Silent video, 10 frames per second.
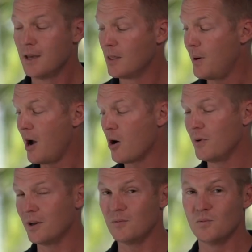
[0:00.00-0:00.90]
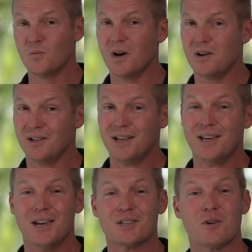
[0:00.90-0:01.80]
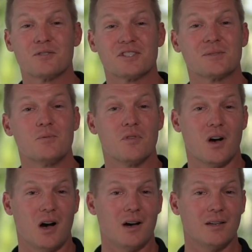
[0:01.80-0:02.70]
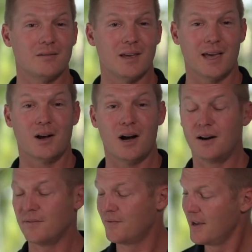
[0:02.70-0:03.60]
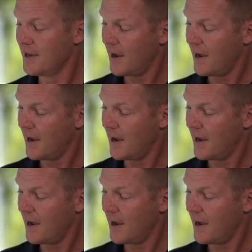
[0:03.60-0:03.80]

The power button, well, it turns the Smooth on and off.